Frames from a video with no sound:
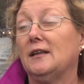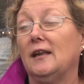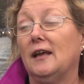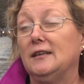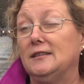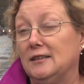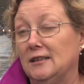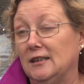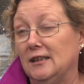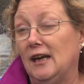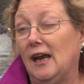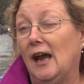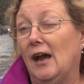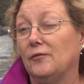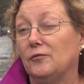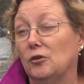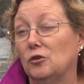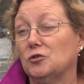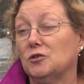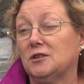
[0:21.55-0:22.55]
and they didn't
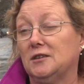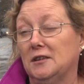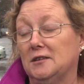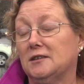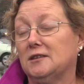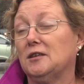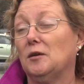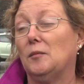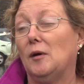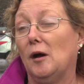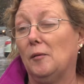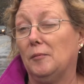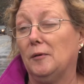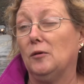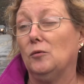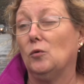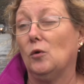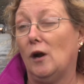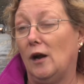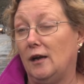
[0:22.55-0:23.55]
have their system up
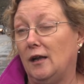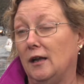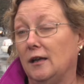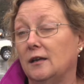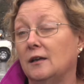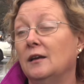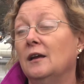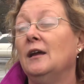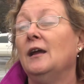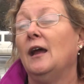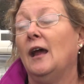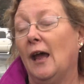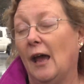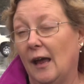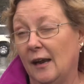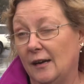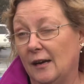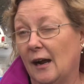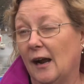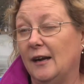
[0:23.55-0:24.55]
and running
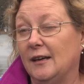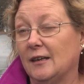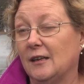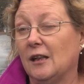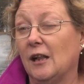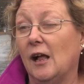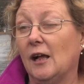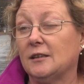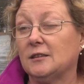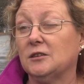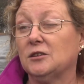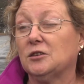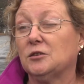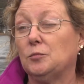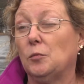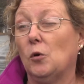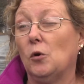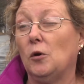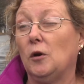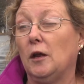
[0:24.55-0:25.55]
at 9 o'clock this
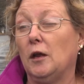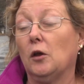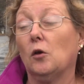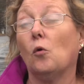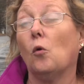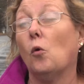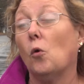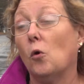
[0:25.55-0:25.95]
morning.